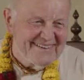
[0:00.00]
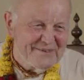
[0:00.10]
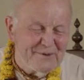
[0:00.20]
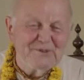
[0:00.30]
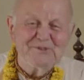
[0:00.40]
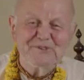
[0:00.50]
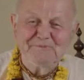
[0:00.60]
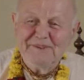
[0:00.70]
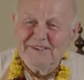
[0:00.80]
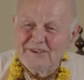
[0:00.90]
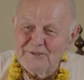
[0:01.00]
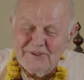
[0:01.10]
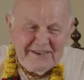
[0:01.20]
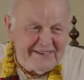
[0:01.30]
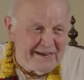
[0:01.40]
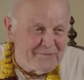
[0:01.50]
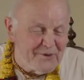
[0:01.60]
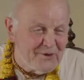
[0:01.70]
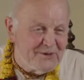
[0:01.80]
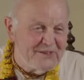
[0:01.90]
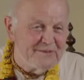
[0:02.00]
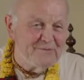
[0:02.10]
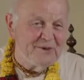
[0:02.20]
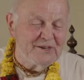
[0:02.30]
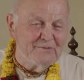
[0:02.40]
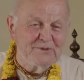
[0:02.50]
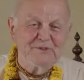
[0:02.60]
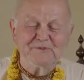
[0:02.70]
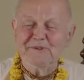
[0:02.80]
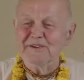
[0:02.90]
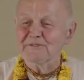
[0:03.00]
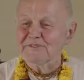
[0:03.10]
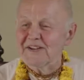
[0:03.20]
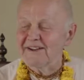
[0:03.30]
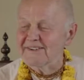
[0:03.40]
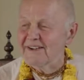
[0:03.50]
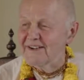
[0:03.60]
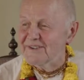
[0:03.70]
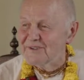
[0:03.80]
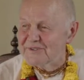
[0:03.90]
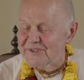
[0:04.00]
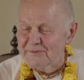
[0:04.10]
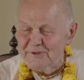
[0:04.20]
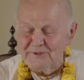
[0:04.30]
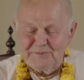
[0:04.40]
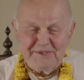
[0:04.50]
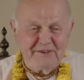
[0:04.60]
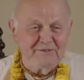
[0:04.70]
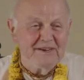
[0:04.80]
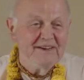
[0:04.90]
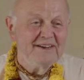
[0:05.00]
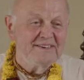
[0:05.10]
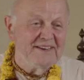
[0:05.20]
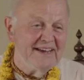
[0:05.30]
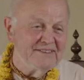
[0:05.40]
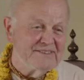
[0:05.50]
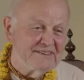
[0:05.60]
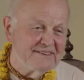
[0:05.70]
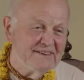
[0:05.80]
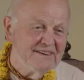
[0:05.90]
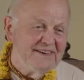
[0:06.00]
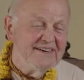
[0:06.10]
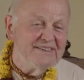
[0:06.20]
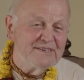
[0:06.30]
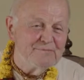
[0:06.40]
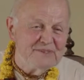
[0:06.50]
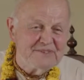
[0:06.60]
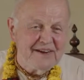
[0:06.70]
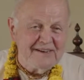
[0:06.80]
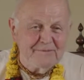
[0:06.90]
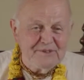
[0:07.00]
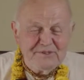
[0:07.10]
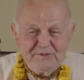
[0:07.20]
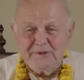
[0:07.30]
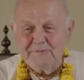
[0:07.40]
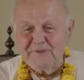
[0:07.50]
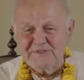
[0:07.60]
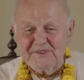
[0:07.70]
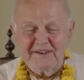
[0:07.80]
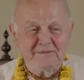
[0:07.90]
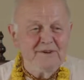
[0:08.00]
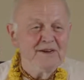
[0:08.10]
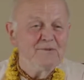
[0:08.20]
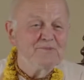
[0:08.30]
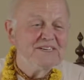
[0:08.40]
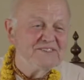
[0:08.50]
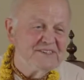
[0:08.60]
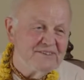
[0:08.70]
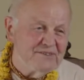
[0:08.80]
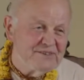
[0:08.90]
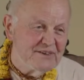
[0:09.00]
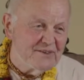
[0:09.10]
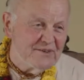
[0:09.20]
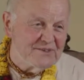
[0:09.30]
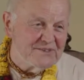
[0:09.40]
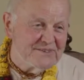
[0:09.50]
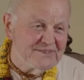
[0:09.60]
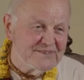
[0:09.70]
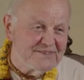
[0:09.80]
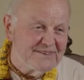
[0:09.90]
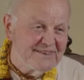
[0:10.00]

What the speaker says: What to speak of getting up early in the morning, what to speak of chanting Hare Krishna, what to speak of dancing, eating prasadam, distributing prasadam, preaching Krishna consciousness.